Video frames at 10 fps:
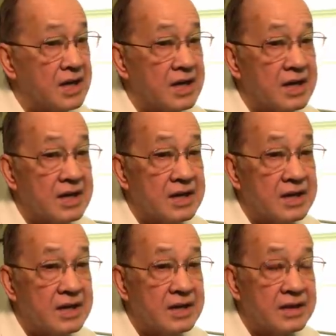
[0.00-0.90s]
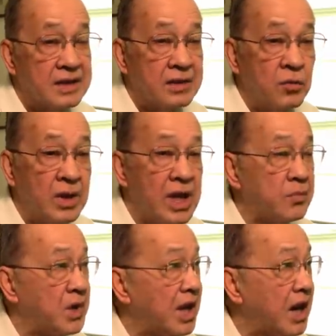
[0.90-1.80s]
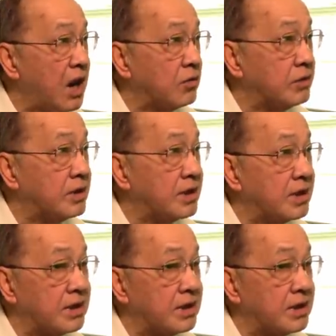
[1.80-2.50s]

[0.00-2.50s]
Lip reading: that will not be allowed.